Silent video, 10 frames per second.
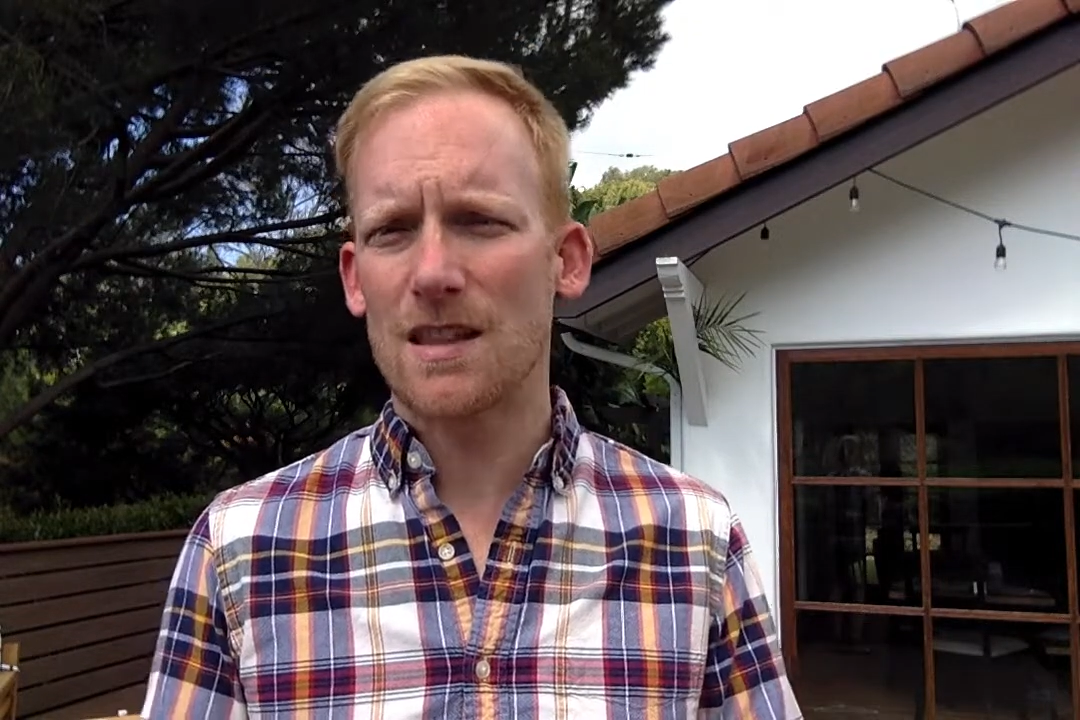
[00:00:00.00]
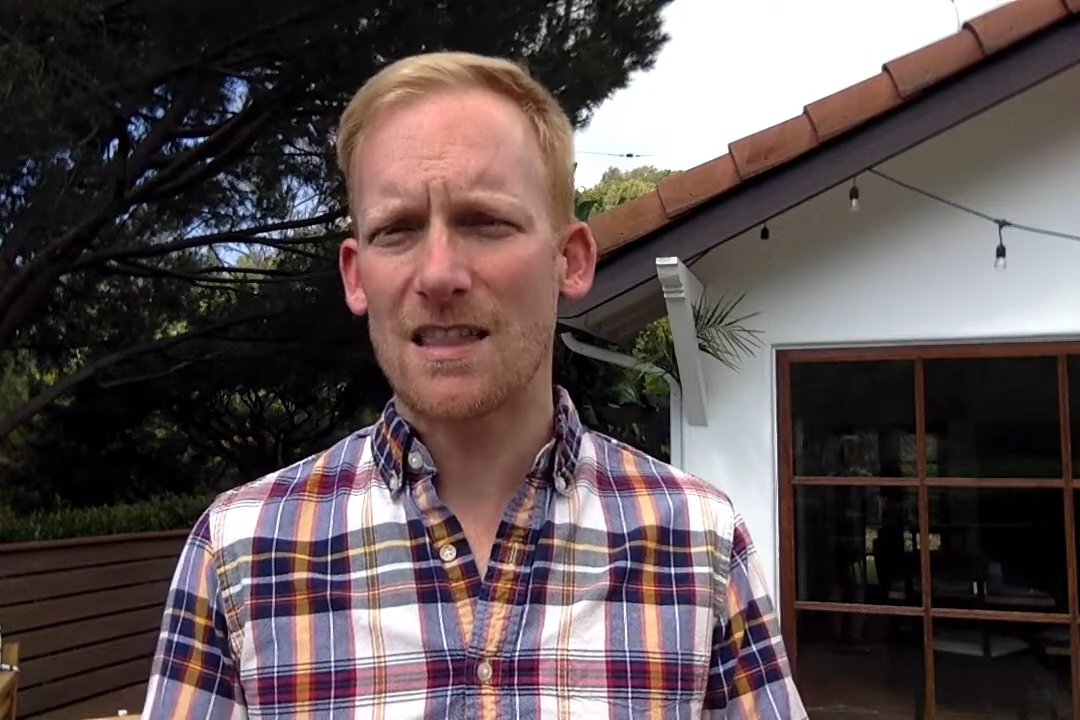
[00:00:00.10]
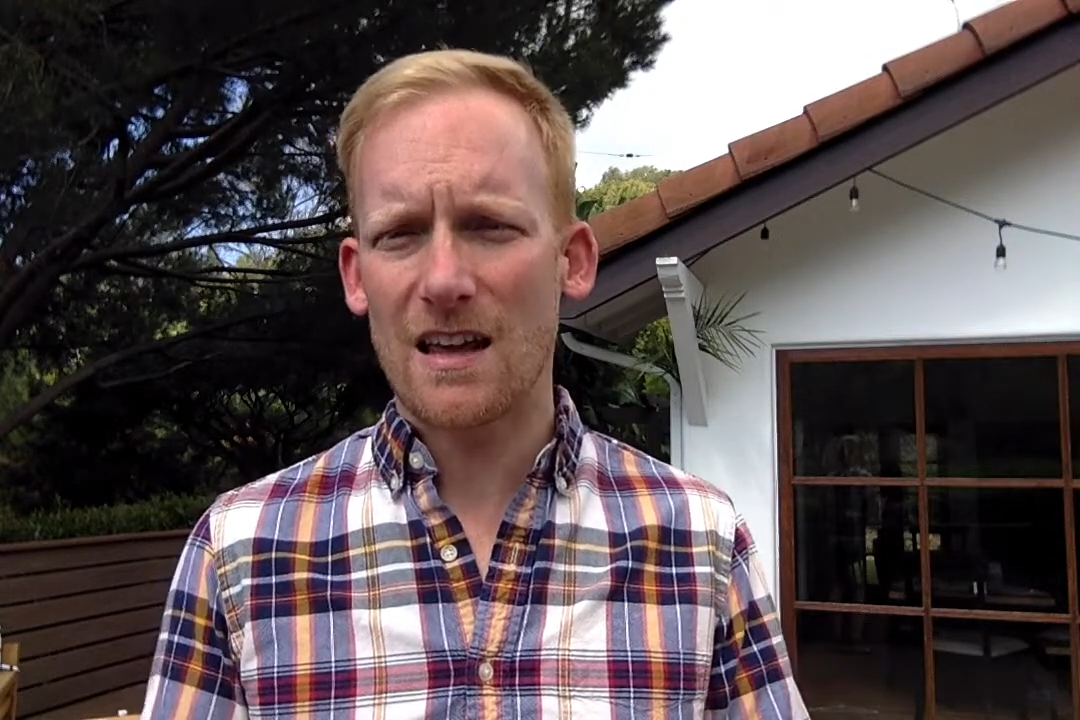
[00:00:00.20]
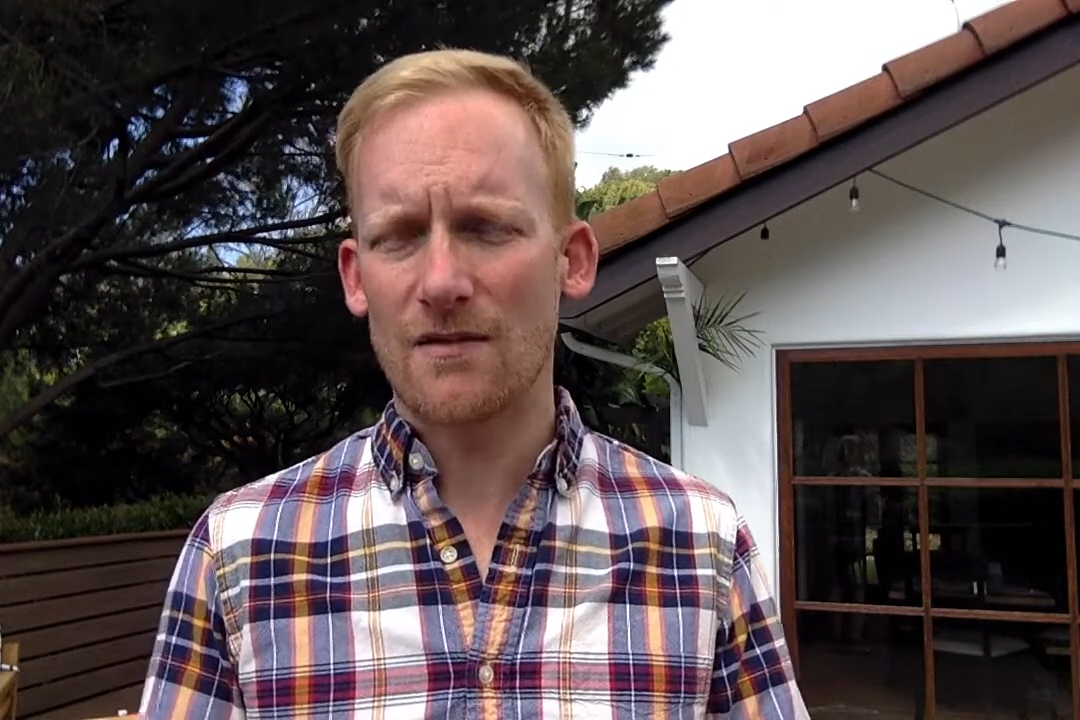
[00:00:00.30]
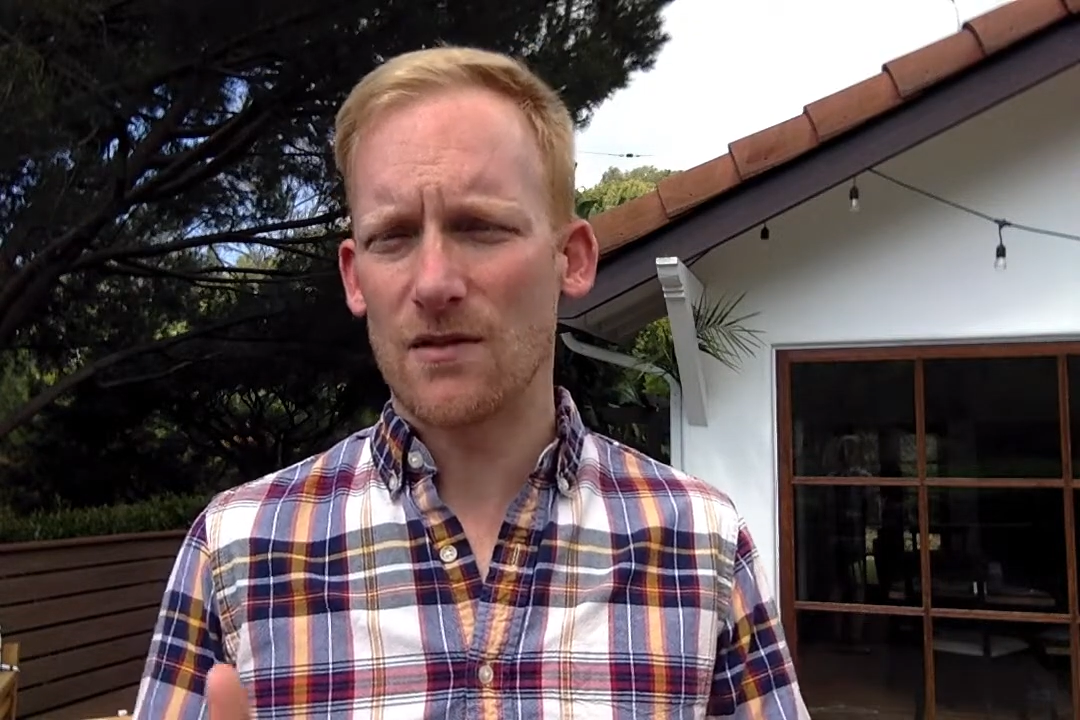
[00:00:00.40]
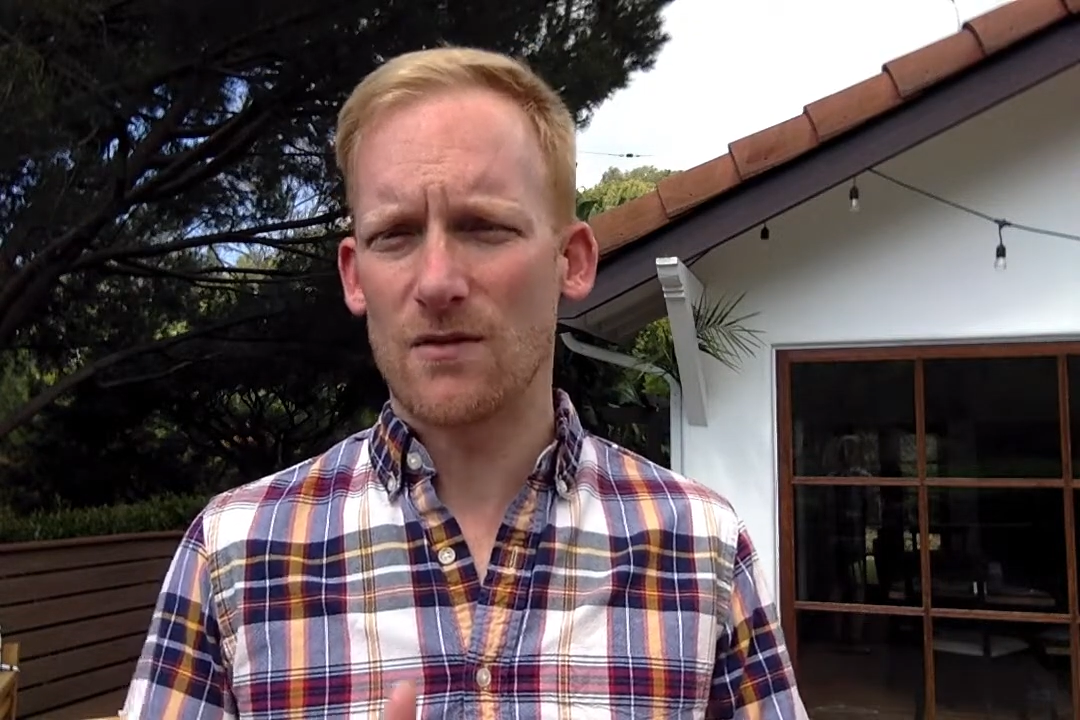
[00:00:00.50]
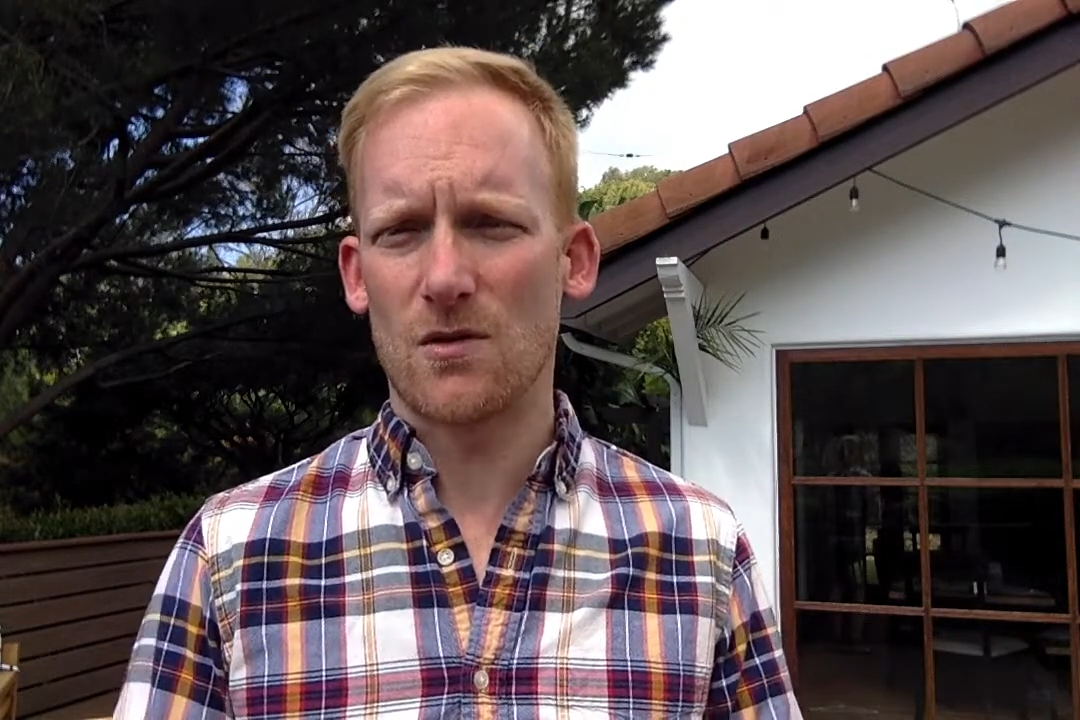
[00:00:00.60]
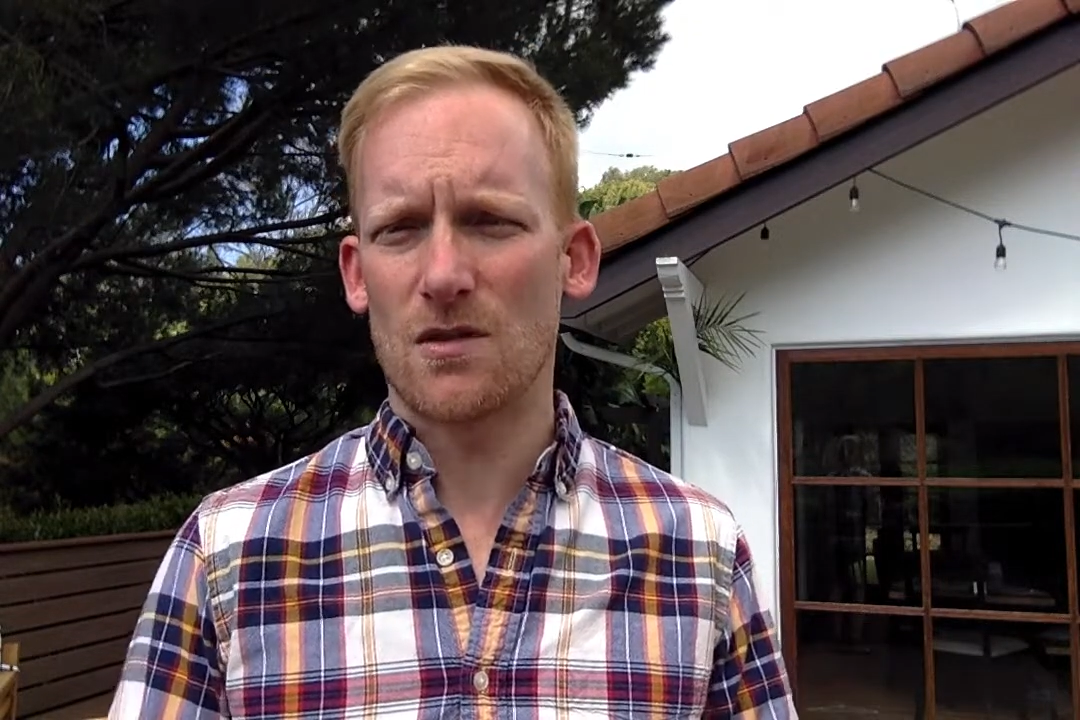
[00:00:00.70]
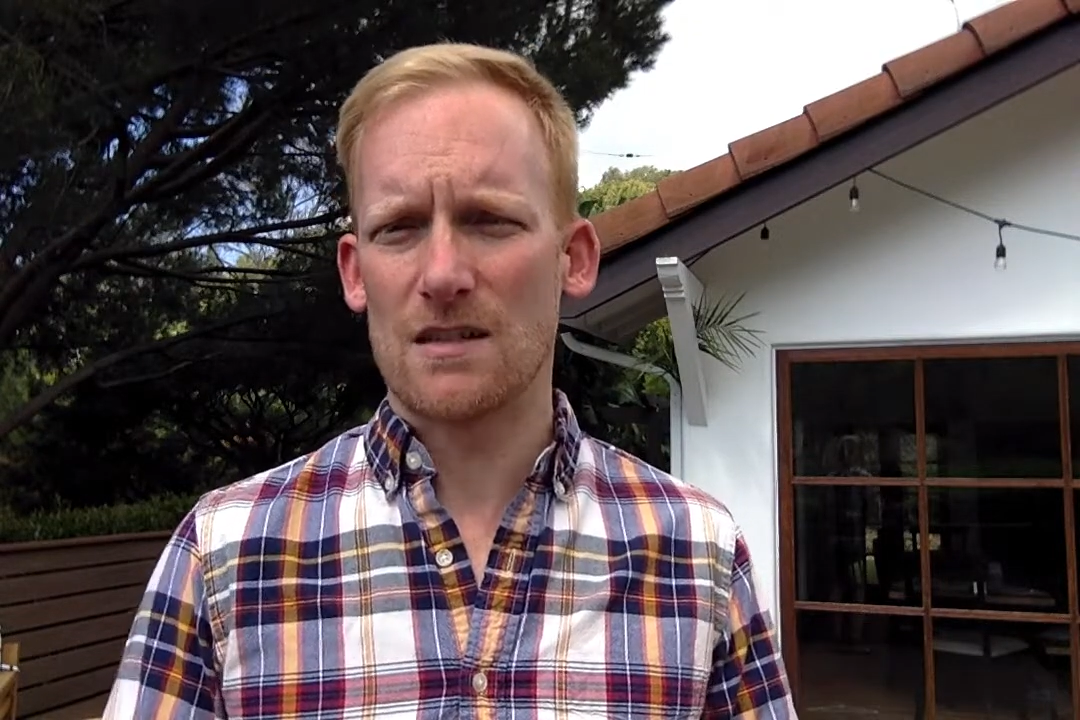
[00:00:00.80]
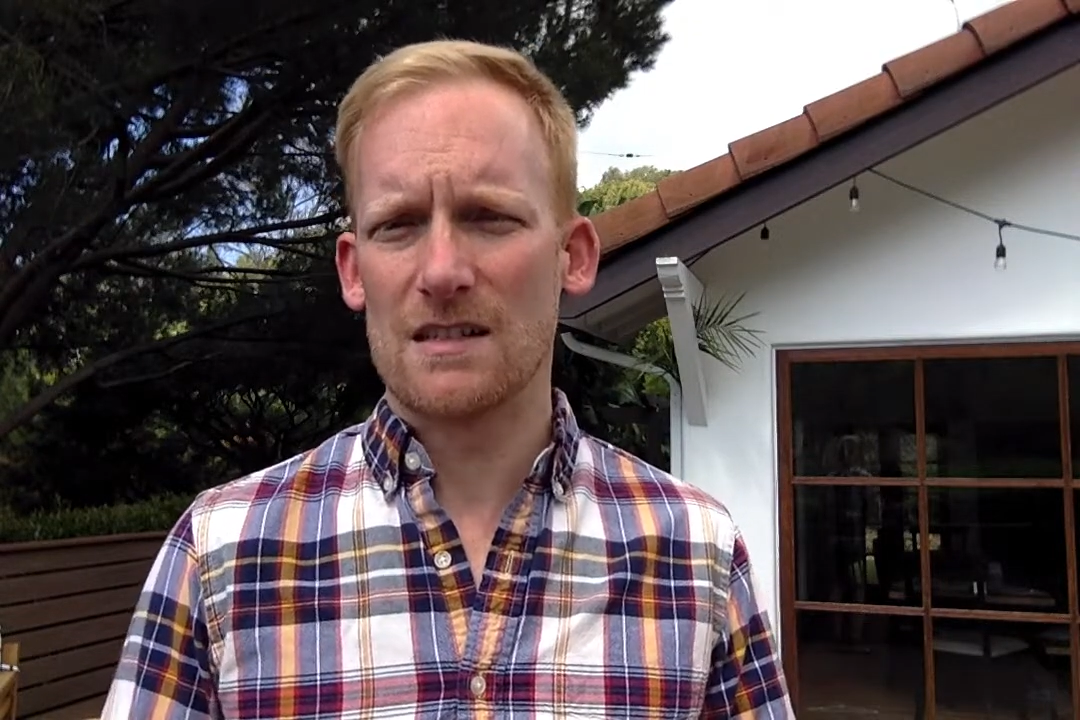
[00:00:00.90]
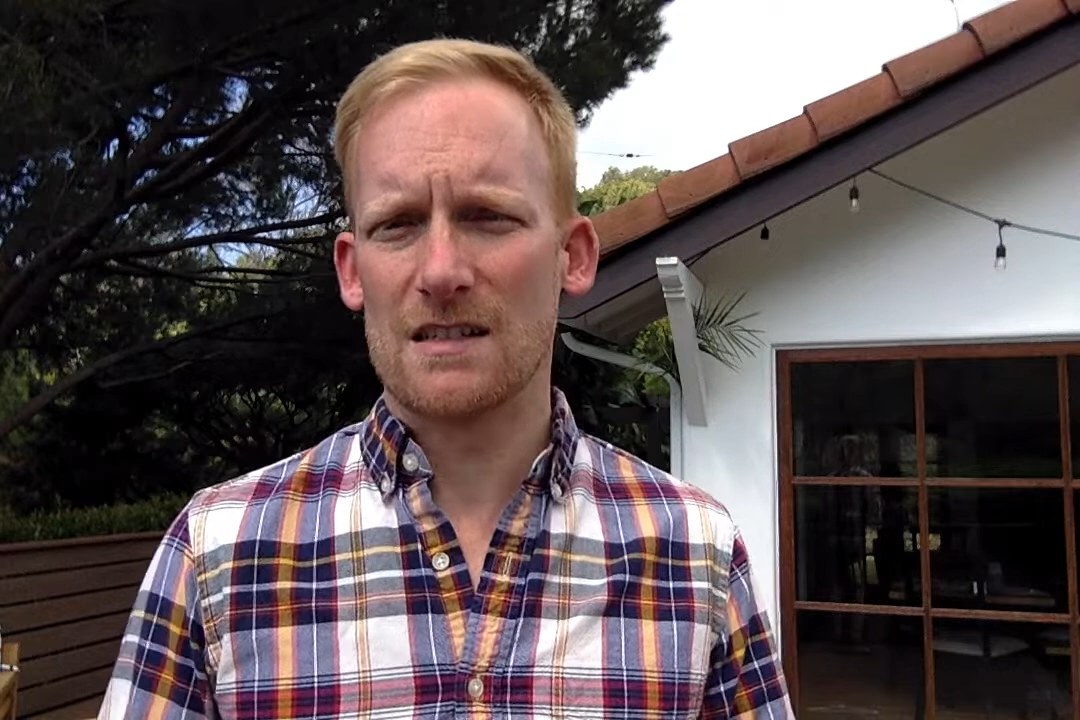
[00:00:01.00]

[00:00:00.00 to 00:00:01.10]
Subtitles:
thankful for.